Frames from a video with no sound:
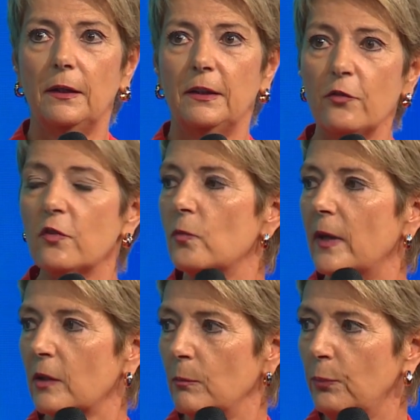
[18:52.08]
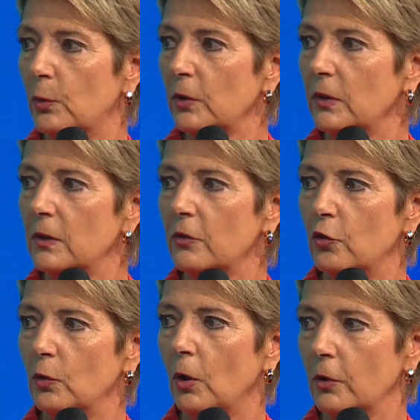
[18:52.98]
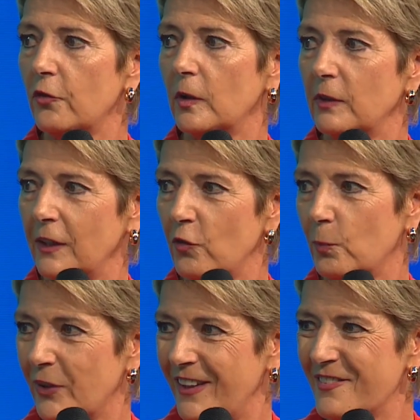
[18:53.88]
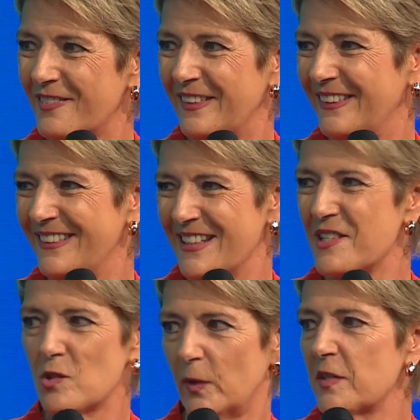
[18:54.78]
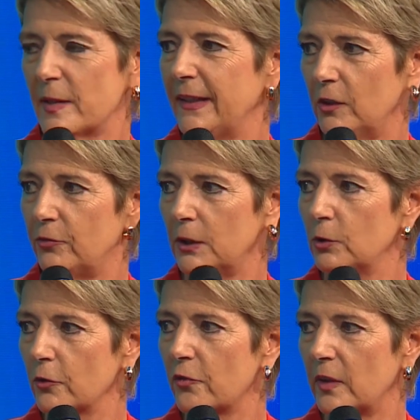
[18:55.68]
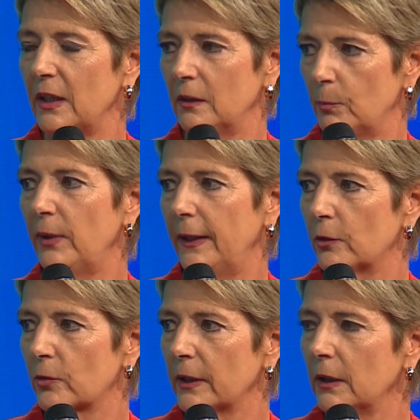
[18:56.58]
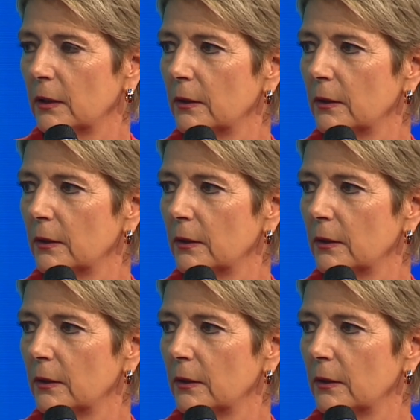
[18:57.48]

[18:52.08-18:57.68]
This is very important to also express Switzerland views in the plenary.